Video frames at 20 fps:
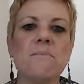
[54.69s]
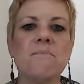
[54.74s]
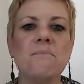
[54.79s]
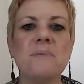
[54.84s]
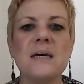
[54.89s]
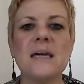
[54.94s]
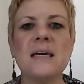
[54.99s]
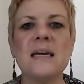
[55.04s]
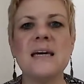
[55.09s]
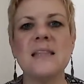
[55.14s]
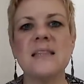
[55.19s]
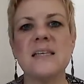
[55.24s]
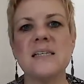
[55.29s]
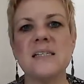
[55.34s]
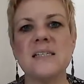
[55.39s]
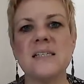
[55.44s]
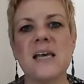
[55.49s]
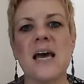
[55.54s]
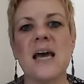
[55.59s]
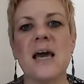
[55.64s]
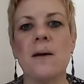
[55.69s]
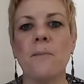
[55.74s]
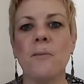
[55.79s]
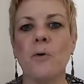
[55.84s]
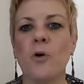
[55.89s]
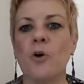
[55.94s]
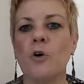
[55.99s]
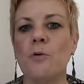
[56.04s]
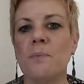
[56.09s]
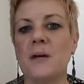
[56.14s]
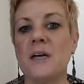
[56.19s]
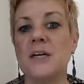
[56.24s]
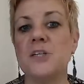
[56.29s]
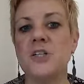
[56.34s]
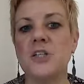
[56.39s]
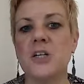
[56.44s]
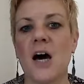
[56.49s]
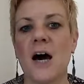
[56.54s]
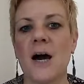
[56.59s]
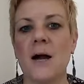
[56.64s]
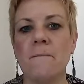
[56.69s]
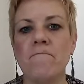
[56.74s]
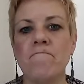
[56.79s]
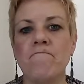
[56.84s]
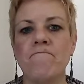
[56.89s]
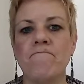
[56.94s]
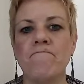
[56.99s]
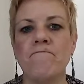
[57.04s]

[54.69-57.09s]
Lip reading: be in the same group each time?